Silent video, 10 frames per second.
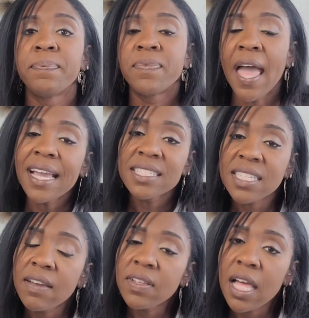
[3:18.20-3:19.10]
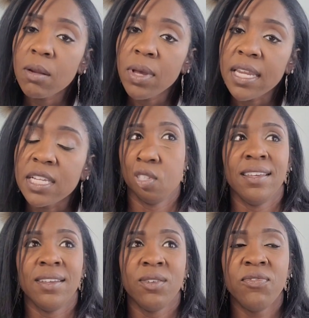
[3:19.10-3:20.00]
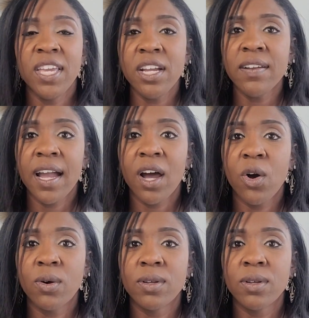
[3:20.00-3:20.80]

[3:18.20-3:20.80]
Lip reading: That can save a lot of money. Figure out